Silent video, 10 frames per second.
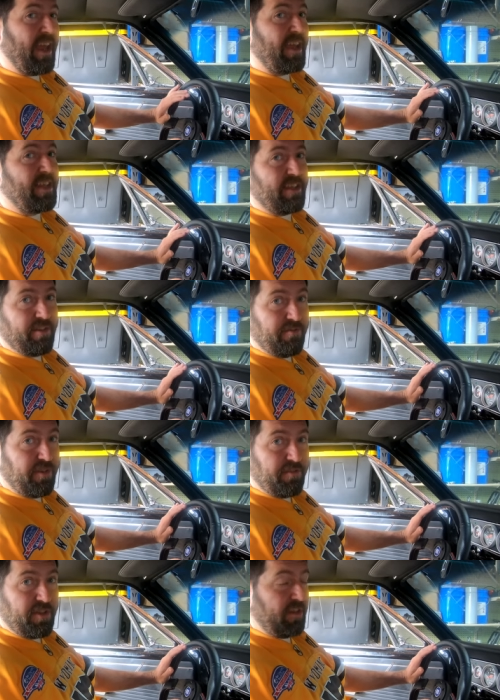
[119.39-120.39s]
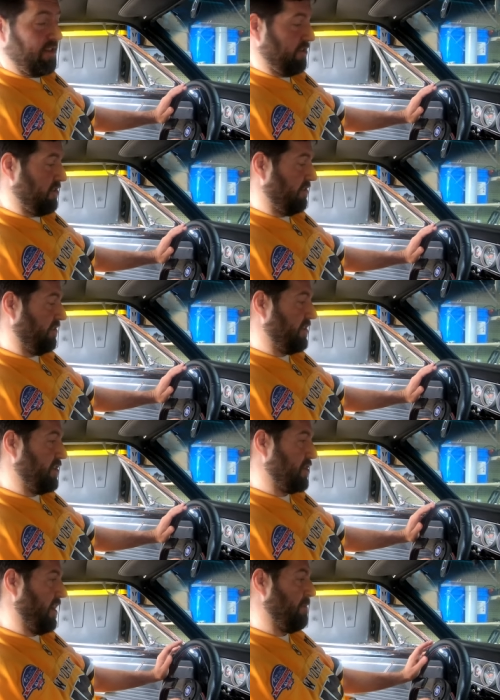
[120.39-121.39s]
any 15 inch
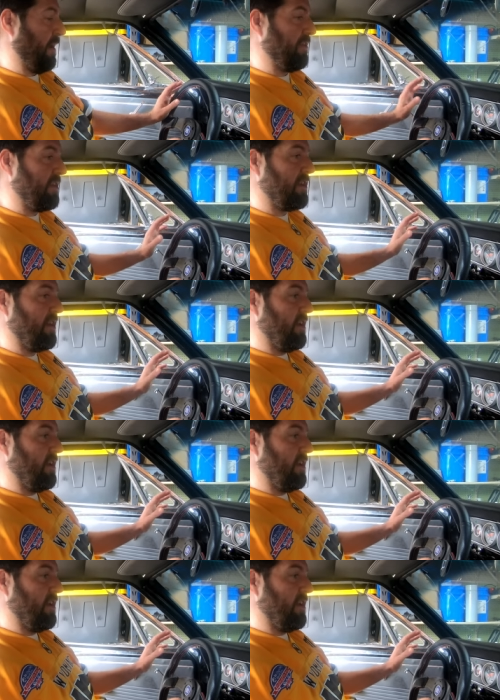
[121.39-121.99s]
D shape. I think